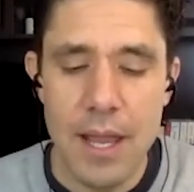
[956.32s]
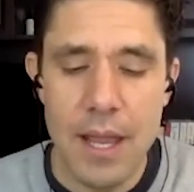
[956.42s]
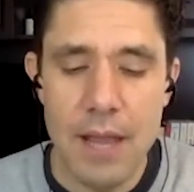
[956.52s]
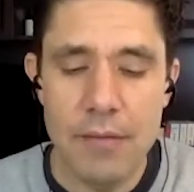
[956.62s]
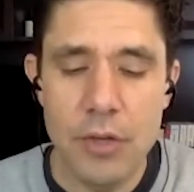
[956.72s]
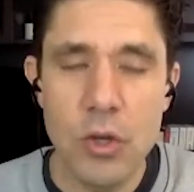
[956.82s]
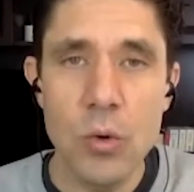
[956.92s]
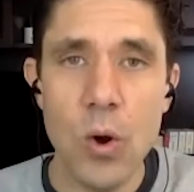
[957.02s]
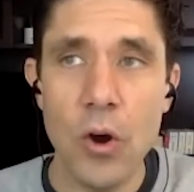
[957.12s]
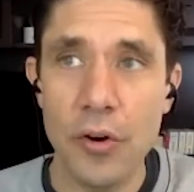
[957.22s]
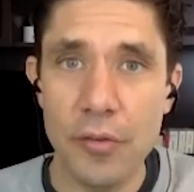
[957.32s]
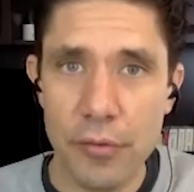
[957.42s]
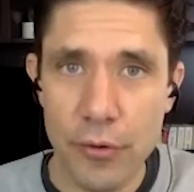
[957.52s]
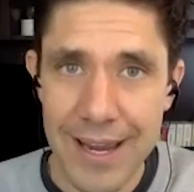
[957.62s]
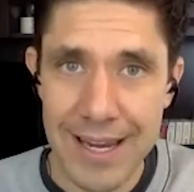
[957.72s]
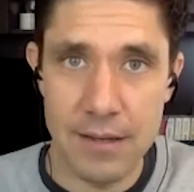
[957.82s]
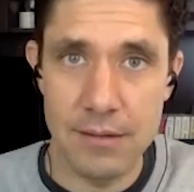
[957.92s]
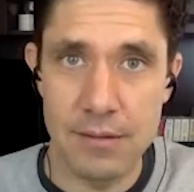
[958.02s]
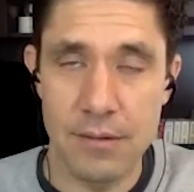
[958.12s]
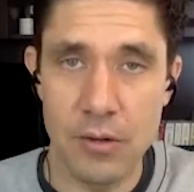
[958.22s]
If you are afraid
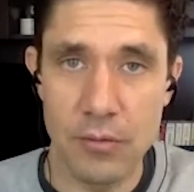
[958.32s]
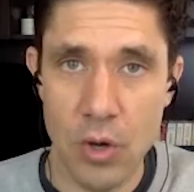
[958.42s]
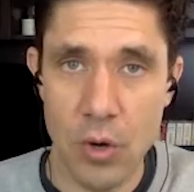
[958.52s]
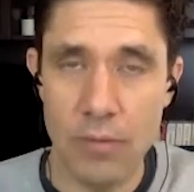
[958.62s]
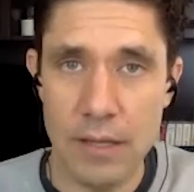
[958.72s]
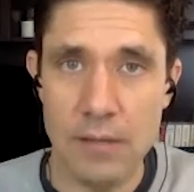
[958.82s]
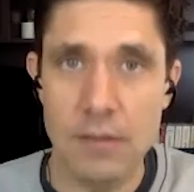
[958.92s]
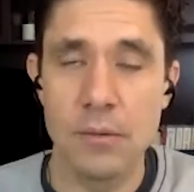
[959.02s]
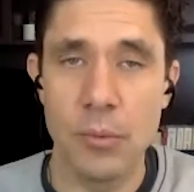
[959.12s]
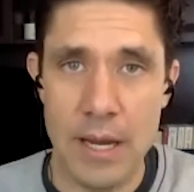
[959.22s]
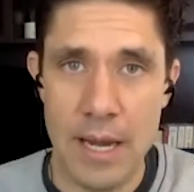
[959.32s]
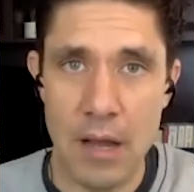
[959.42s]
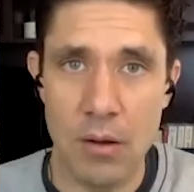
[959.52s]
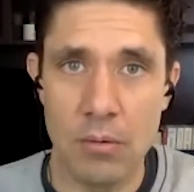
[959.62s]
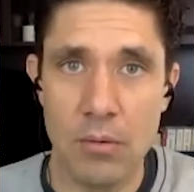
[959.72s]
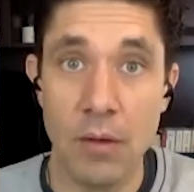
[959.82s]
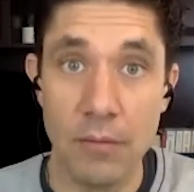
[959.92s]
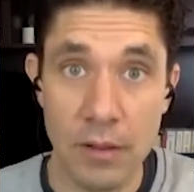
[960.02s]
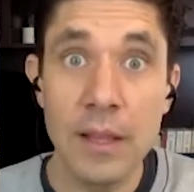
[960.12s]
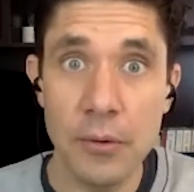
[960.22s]
of COVID right now,
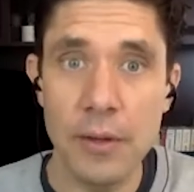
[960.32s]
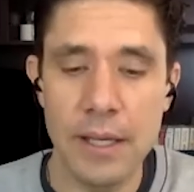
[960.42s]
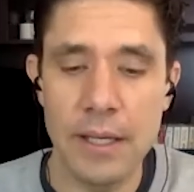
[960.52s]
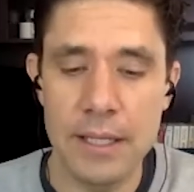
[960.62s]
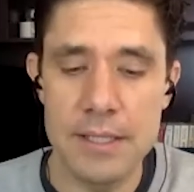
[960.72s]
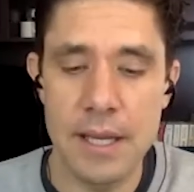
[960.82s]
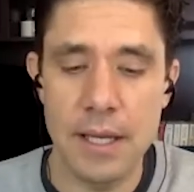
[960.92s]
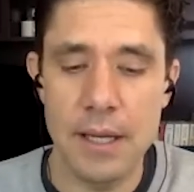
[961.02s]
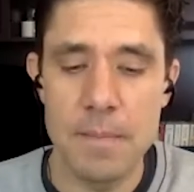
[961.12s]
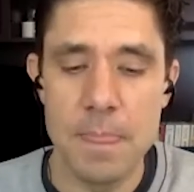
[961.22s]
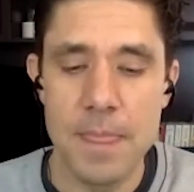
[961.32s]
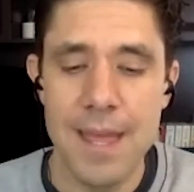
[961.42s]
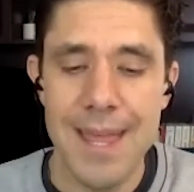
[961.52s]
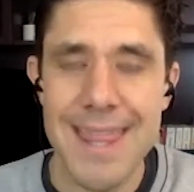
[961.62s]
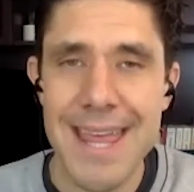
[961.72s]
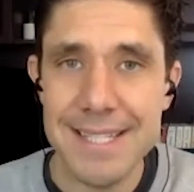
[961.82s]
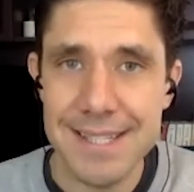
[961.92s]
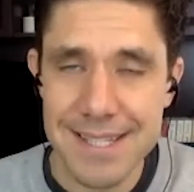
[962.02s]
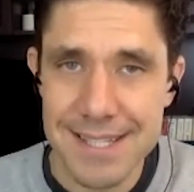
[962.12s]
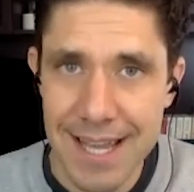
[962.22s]
of literally getting sick, that's
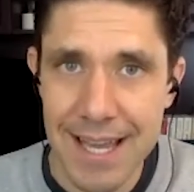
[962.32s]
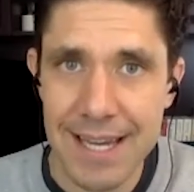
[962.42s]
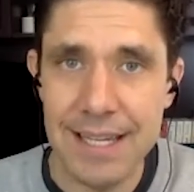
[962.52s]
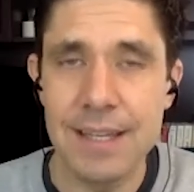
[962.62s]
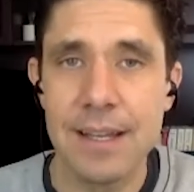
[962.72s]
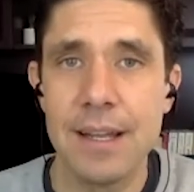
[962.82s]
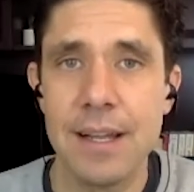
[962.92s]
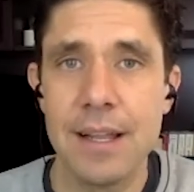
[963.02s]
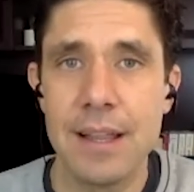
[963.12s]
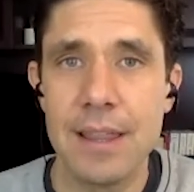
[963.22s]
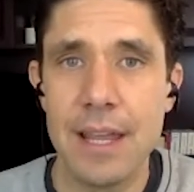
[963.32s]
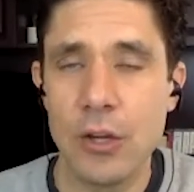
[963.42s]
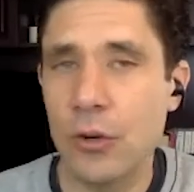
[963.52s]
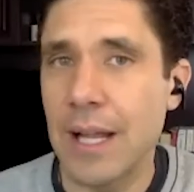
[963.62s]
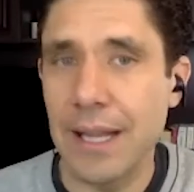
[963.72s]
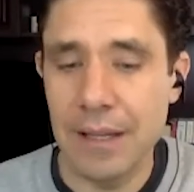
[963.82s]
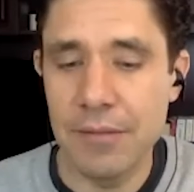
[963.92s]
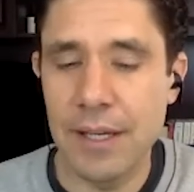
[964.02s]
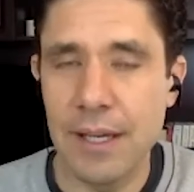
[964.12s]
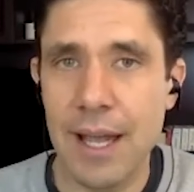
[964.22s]
the sign that you're not
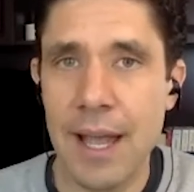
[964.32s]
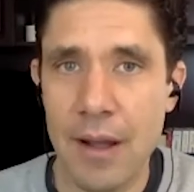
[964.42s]
living a